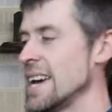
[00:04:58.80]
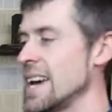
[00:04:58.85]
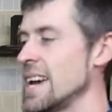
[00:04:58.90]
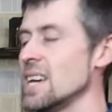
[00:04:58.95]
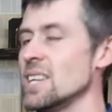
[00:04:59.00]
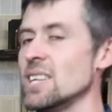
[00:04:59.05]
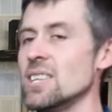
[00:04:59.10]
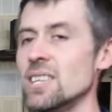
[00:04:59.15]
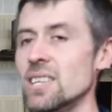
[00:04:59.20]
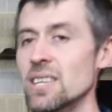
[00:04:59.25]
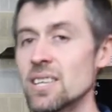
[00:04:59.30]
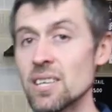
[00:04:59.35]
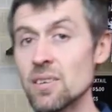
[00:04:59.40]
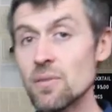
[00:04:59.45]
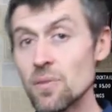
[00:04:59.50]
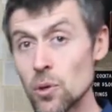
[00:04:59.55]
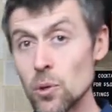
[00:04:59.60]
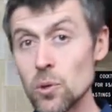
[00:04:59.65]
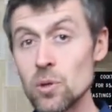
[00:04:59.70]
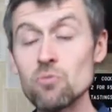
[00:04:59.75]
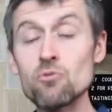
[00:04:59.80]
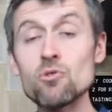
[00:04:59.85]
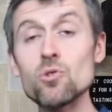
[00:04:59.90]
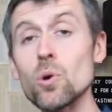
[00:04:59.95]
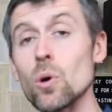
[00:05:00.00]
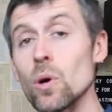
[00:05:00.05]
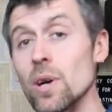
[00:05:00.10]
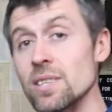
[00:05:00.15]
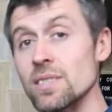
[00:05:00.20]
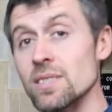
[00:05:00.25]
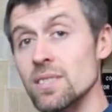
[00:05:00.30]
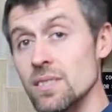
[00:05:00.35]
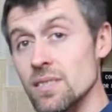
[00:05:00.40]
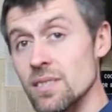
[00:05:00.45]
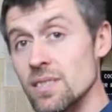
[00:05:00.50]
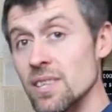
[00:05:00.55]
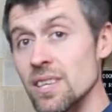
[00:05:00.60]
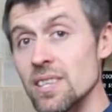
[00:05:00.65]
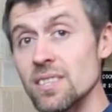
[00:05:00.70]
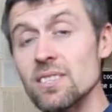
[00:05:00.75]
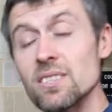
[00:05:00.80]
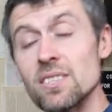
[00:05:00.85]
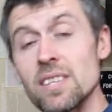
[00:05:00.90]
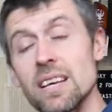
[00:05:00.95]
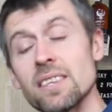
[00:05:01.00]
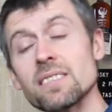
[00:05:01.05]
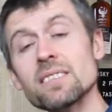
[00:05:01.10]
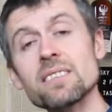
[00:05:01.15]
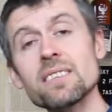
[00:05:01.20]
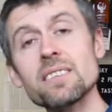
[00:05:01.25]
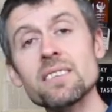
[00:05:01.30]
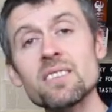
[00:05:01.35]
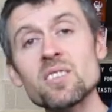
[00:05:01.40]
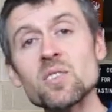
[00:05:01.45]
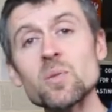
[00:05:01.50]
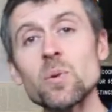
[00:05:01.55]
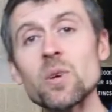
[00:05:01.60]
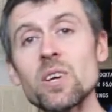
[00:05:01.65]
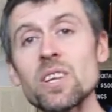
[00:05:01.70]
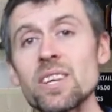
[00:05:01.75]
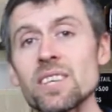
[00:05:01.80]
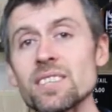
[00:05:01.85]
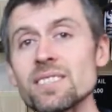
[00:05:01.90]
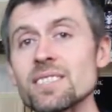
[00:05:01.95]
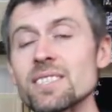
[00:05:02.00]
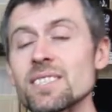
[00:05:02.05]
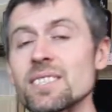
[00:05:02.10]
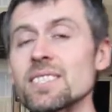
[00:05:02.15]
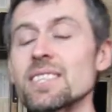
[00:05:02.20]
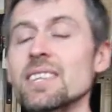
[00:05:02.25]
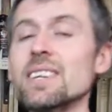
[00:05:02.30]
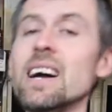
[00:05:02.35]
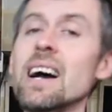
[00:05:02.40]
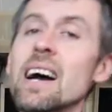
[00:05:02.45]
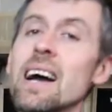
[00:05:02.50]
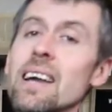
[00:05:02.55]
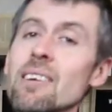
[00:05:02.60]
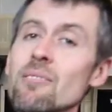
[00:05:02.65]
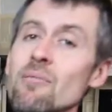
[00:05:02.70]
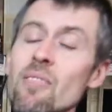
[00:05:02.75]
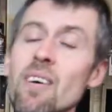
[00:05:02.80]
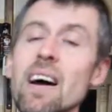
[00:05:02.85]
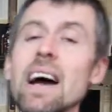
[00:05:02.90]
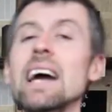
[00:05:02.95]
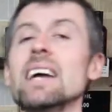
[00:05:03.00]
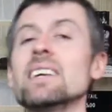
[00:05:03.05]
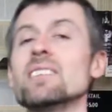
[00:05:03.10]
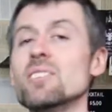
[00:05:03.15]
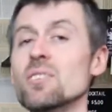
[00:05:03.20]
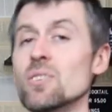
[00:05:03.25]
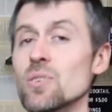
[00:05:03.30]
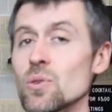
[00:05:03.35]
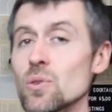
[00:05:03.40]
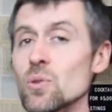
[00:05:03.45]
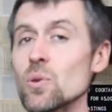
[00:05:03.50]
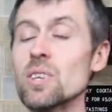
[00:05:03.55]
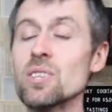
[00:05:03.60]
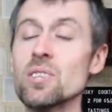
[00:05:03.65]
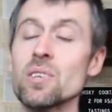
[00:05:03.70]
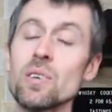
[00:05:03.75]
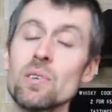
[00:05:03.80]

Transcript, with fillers: And if you enjoyed this testing experience, I invite you with